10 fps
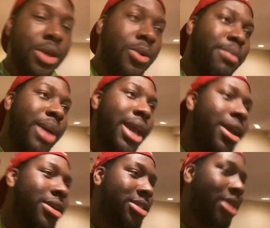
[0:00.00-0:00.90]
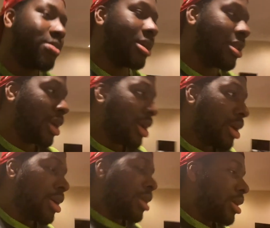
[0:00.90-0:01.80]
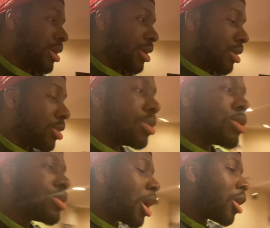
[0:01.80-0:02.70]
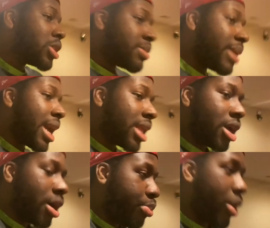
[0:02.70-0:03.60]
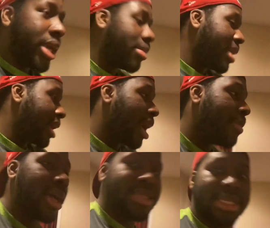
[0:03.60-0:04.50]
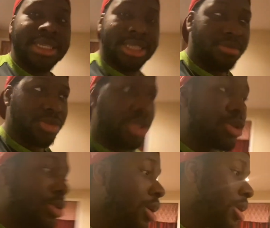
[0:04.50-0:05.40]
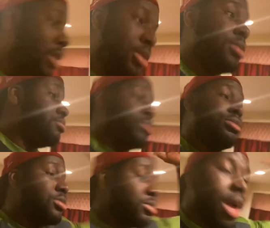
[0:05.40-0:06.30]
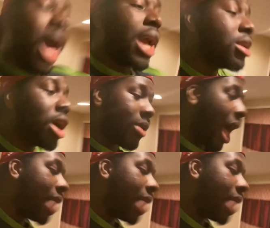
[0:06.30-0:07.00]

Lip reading: we might hear something. Who knows, man? Boykin may come out and say something too. I don't know. At